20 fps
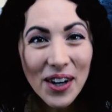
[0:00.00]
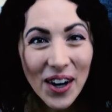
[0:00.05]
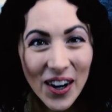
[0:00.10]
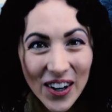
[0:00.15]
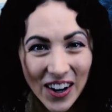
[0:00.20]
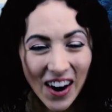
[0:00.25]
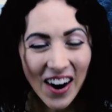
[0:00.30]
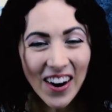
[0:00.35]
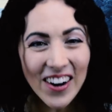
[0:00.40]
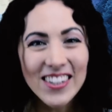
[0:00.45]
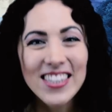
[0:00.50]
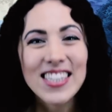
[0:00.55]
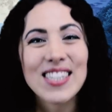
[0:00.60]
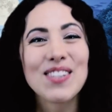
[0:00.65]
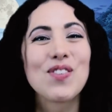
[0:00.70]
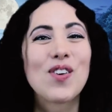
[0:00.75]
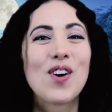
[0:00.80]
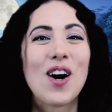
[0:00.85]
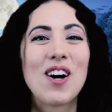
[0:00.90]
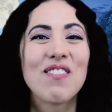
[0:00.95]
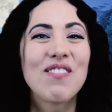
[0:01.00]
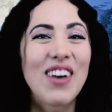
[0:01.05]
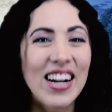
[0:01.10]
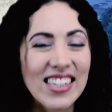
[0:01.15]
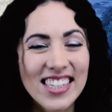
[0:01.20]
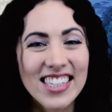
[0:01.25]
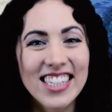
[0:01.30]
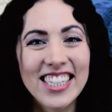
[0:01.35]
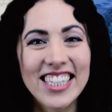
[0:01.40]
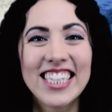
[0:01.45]
her cards for our
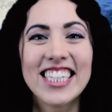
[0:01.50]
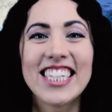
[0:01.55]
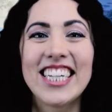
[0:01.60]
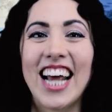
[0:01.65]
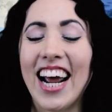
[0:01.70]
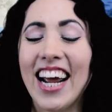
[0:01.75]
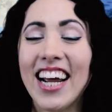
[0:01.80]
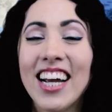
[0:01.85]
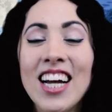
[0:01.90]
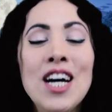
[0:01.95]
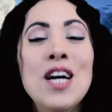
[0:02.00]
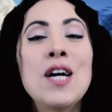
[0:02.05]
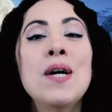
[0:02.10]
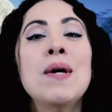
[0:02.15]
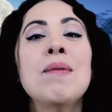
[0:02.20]
message today.